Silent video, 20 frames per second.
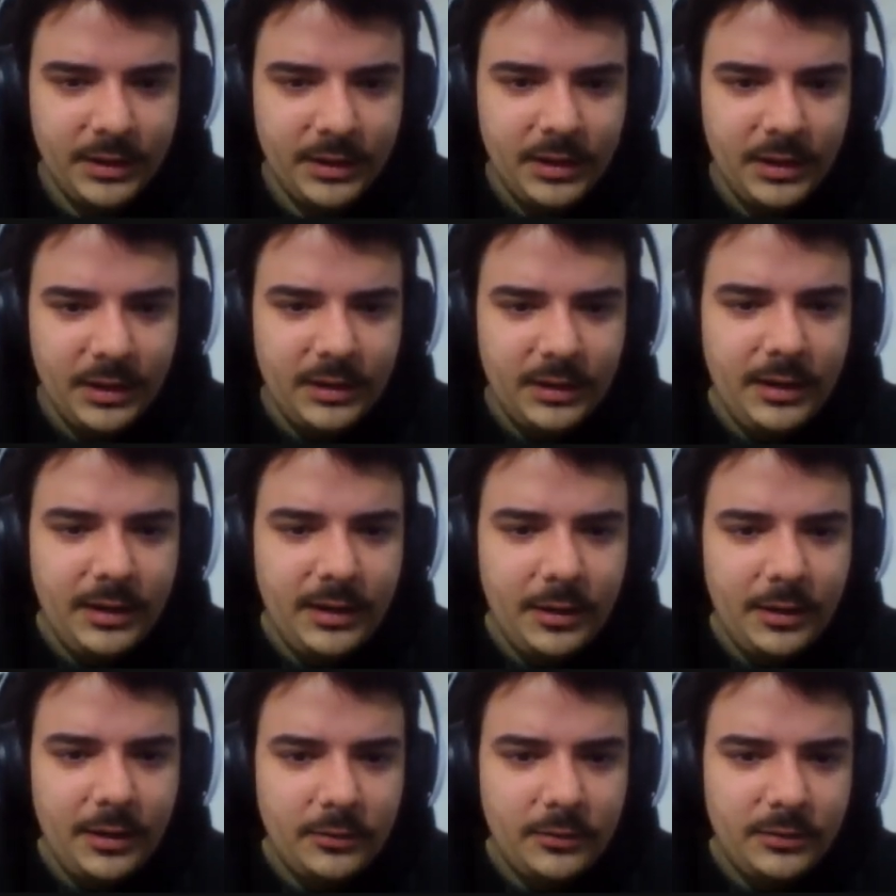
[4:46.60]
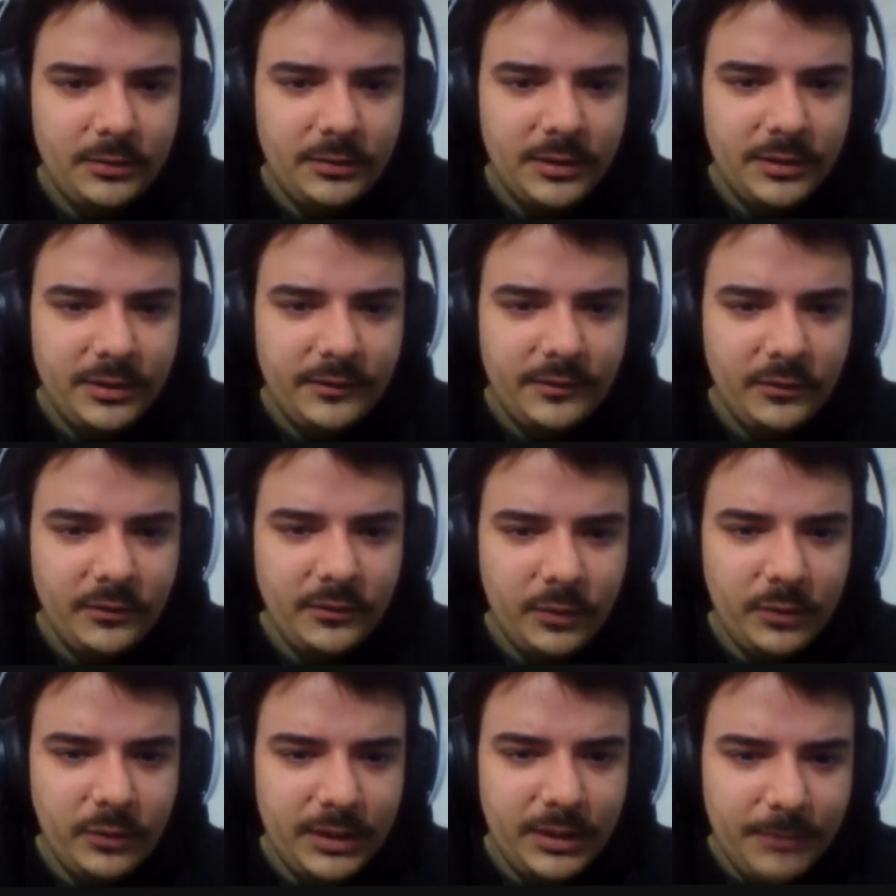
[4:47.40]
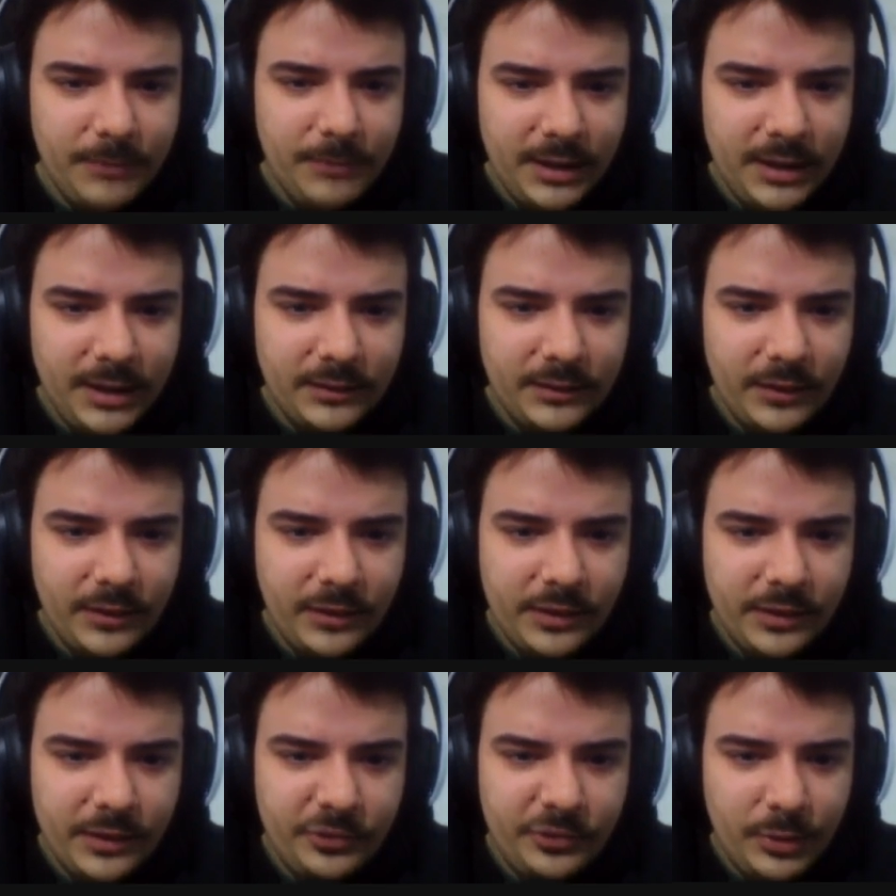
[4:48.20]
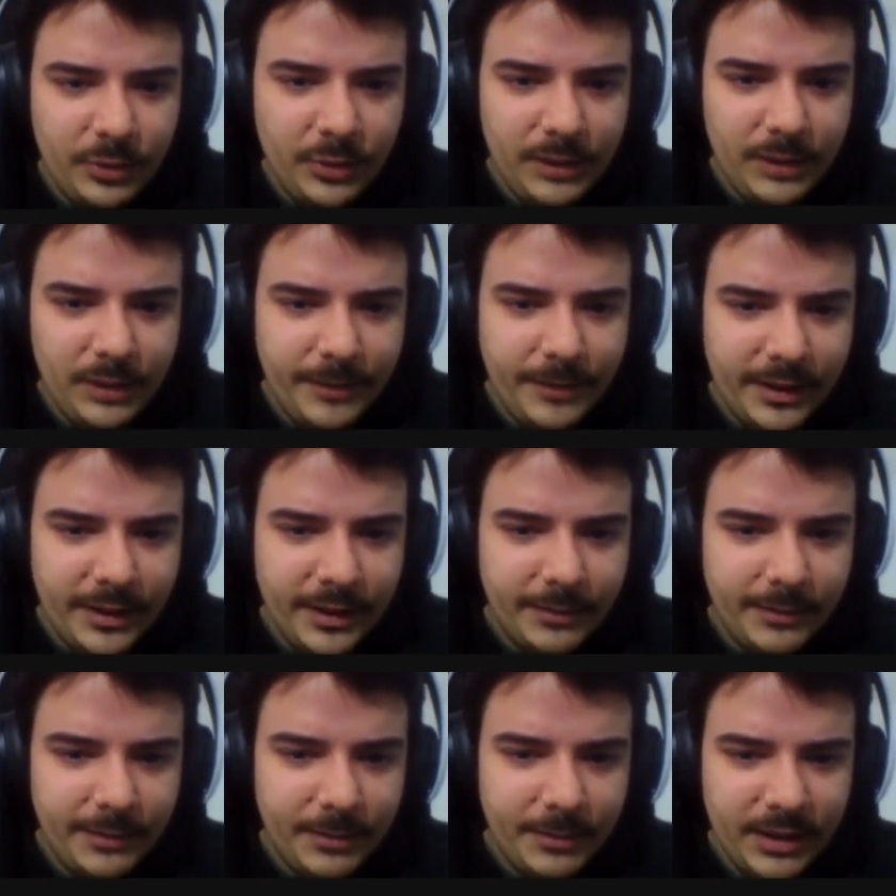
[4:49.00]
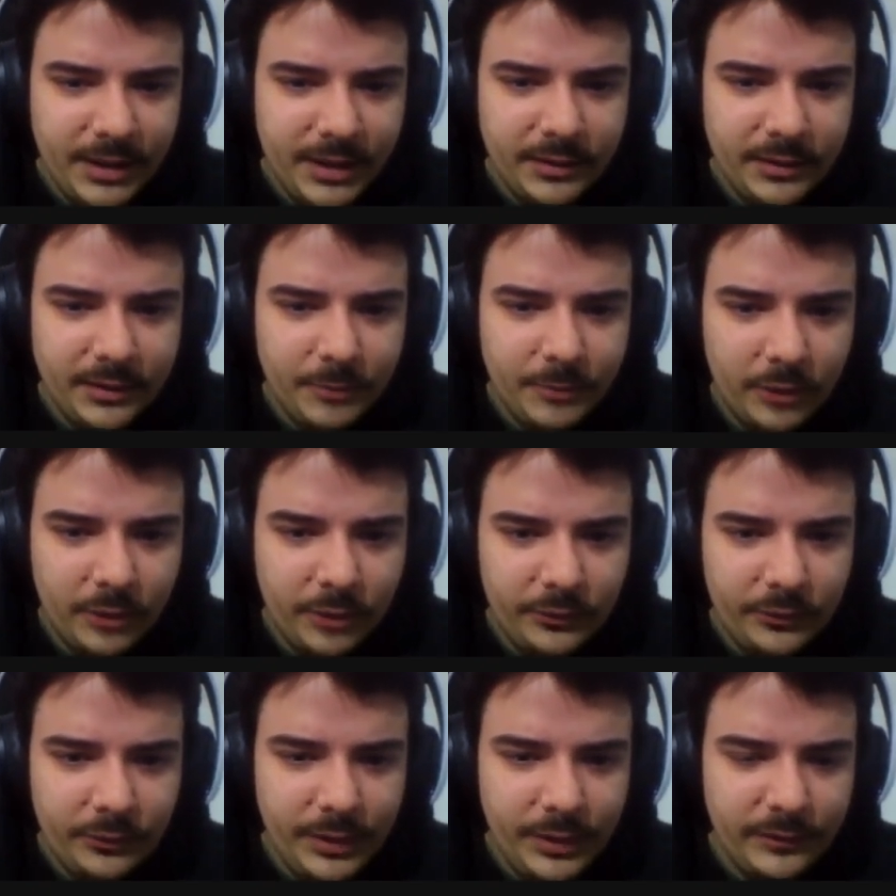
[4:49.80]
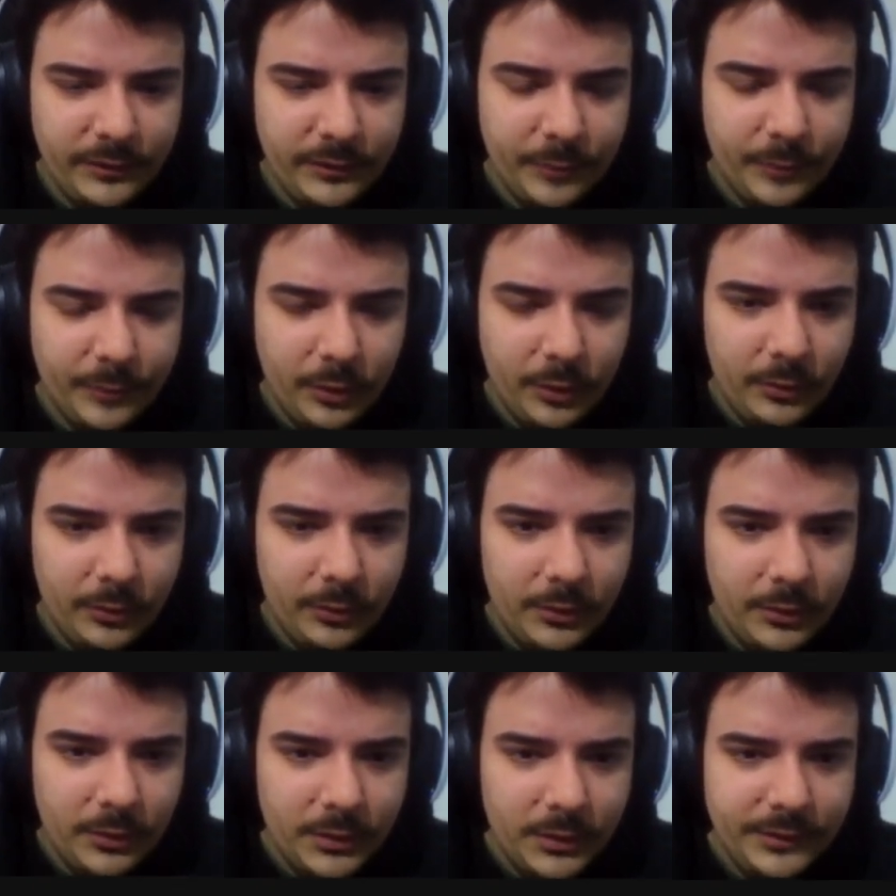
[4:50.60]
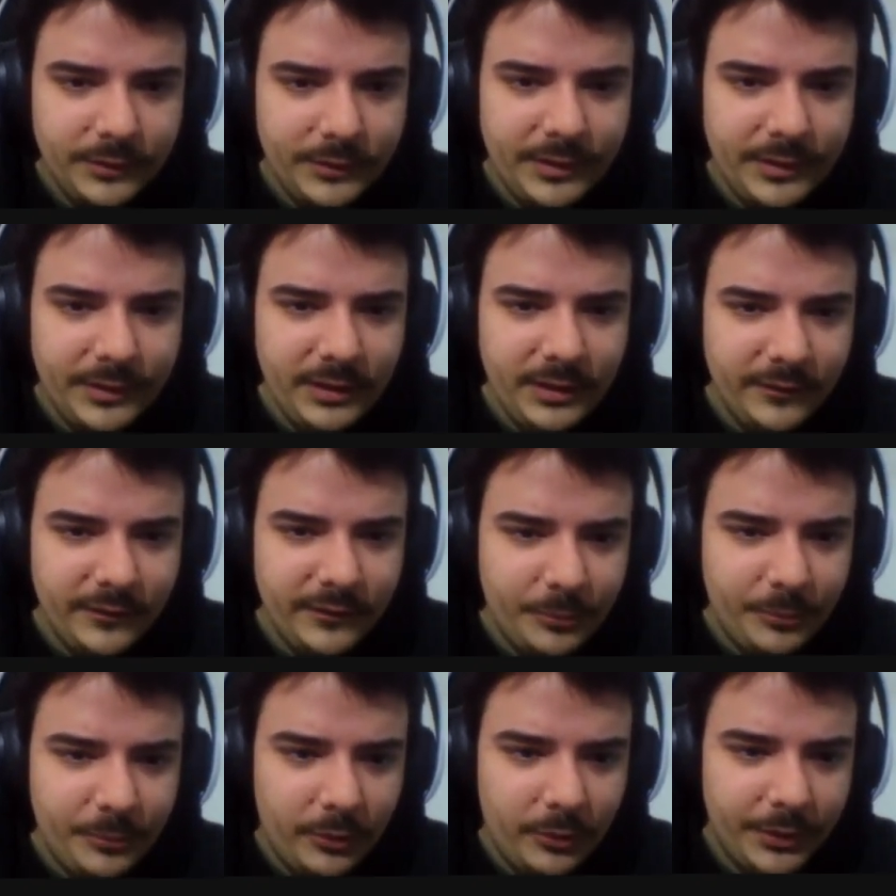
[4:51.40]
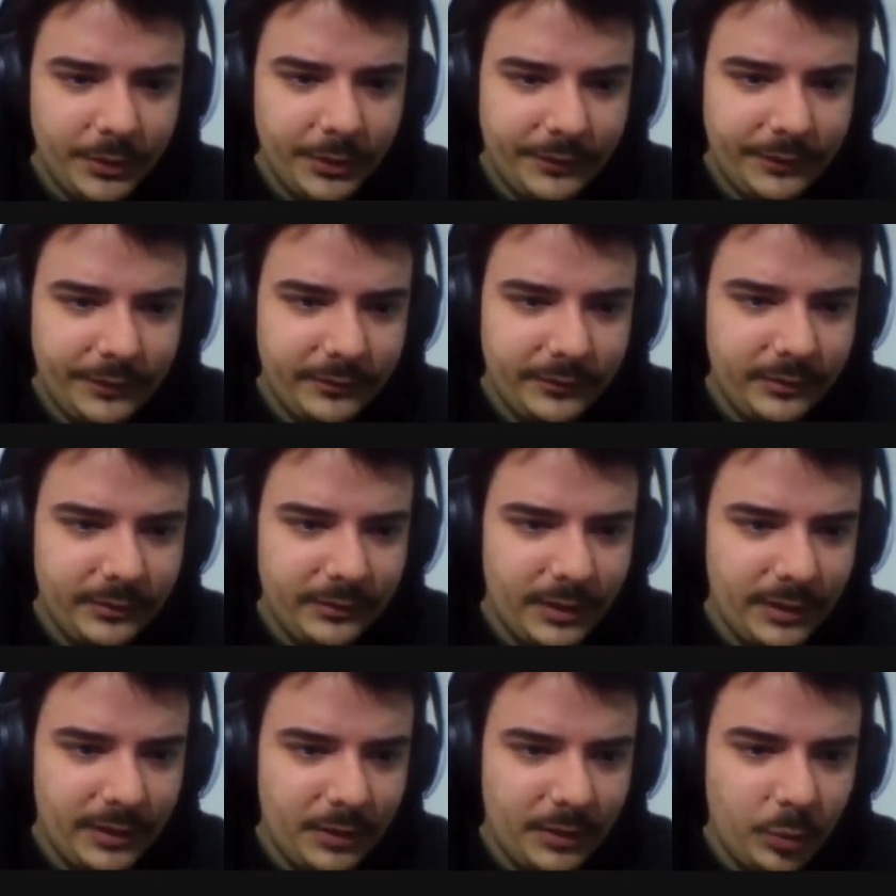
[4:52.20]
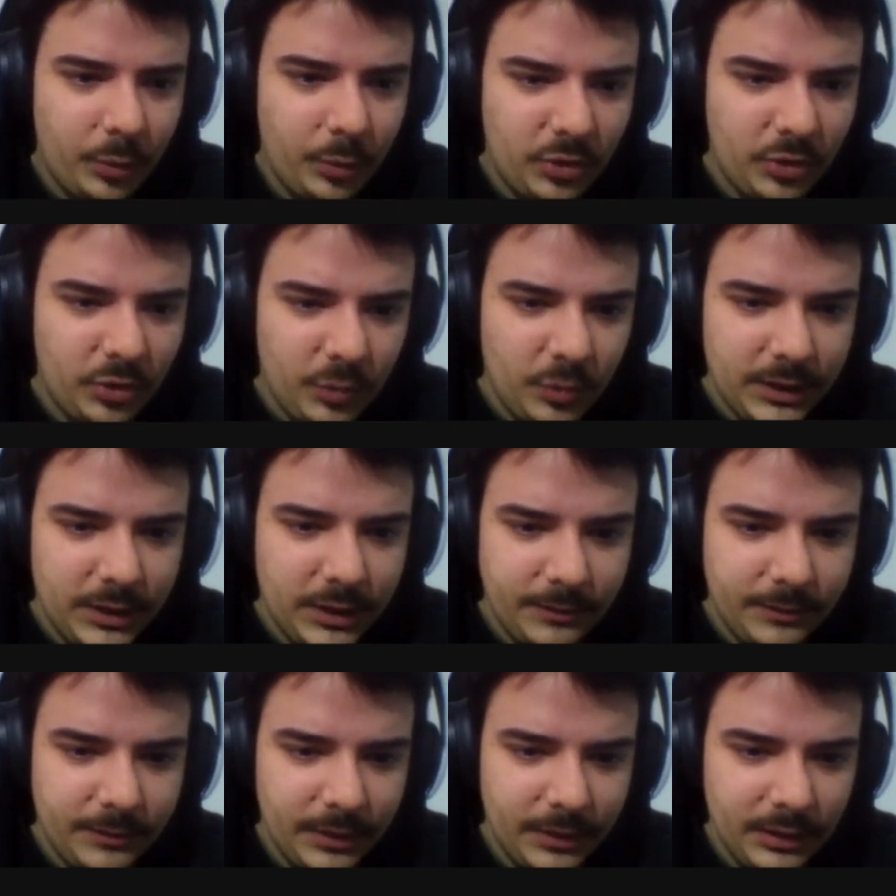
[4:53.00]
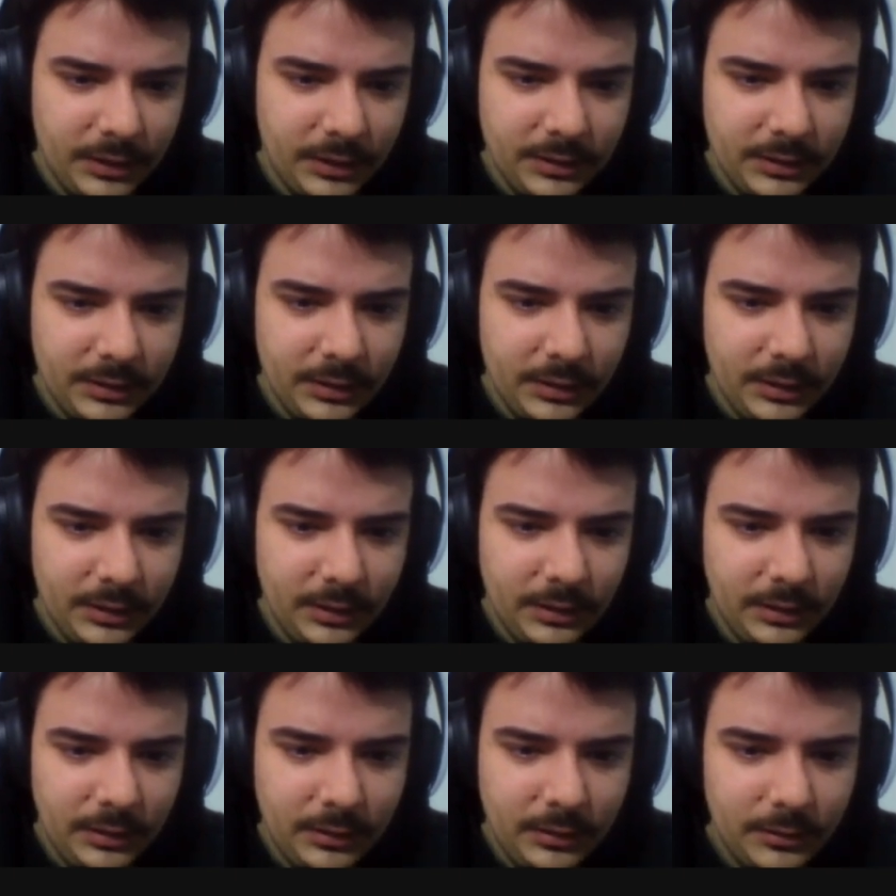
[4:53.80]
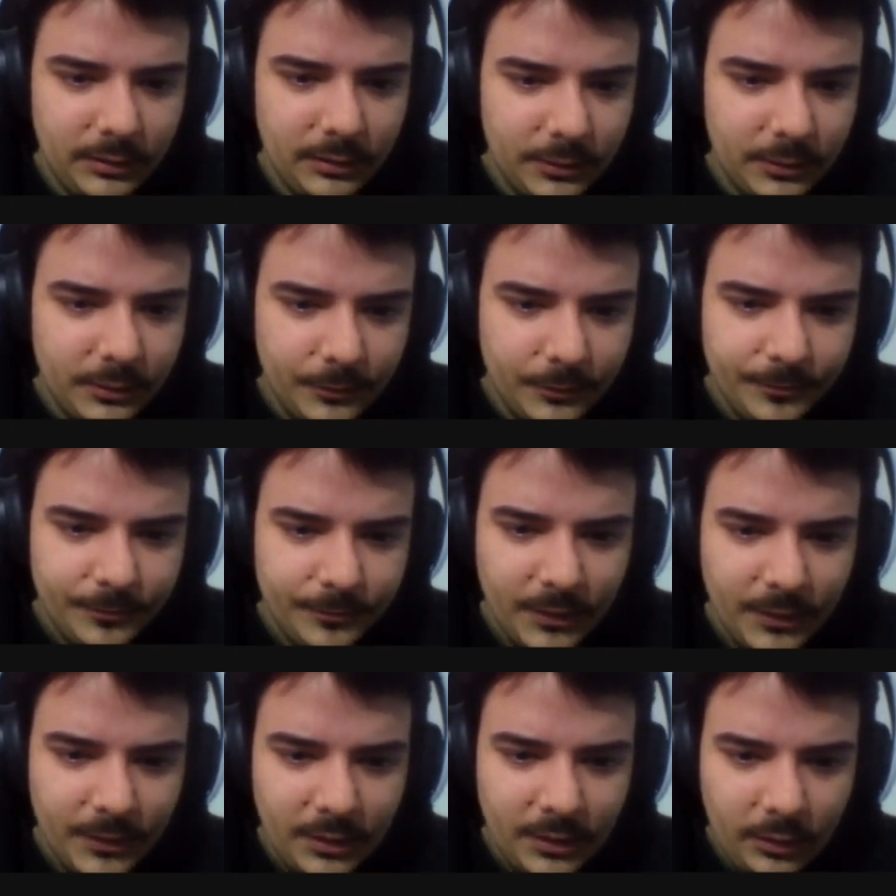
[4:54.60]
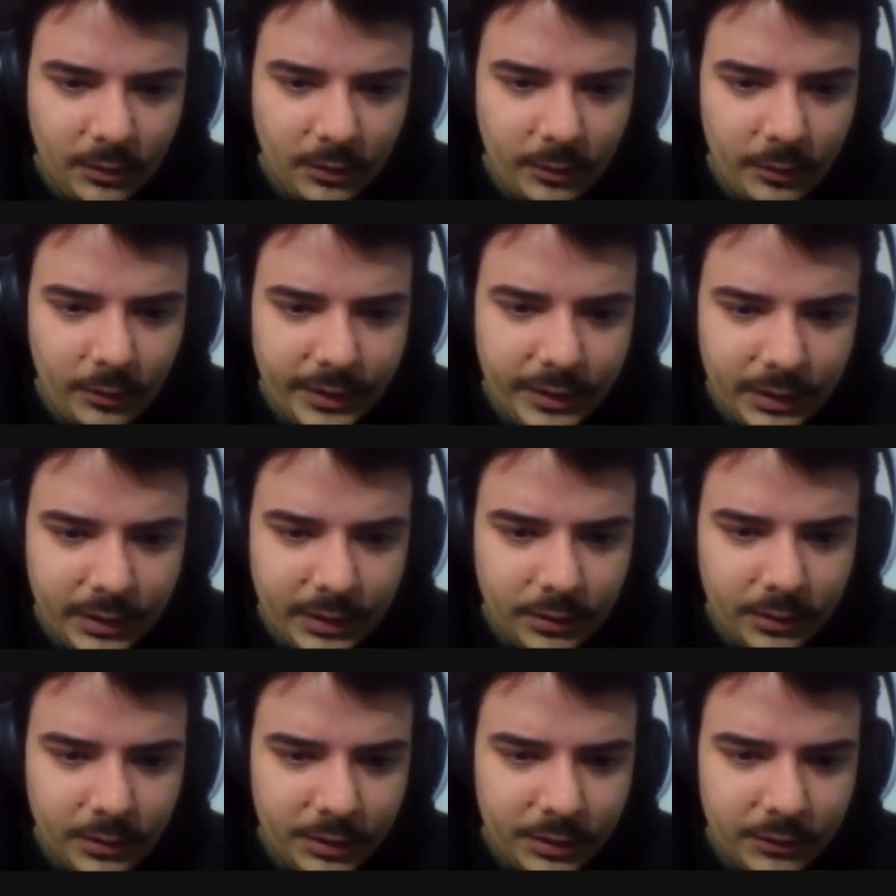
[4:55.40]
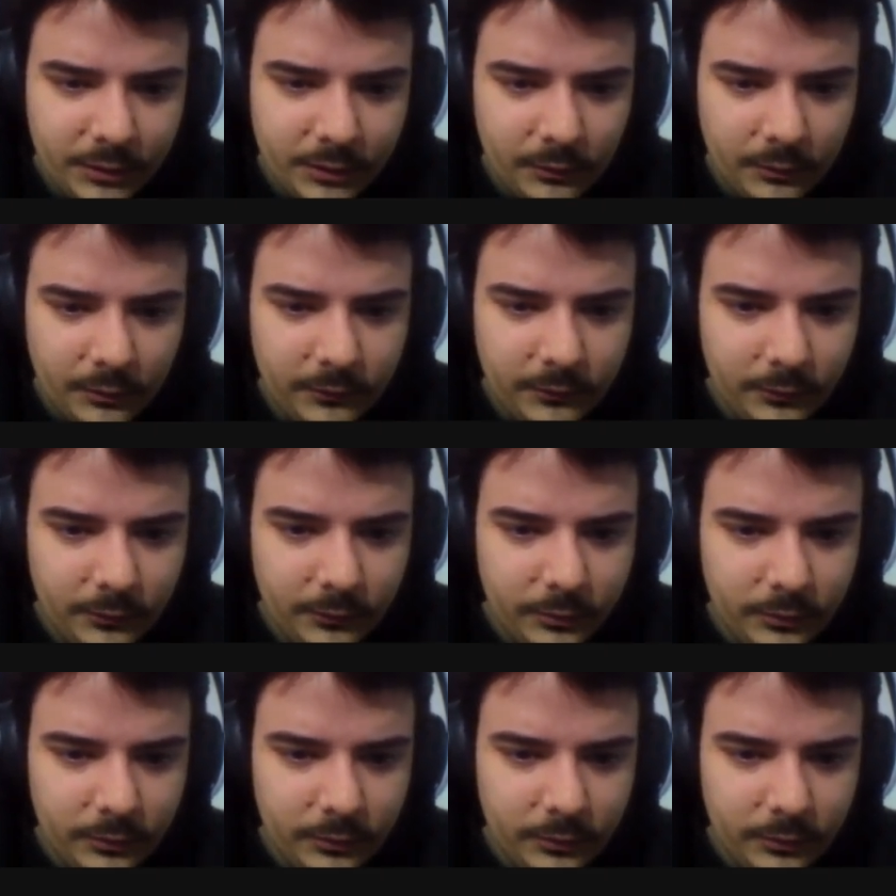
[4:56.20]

Now, since we can make this energy really big by making the box really small, there is a point at which we can make E greater than or equal to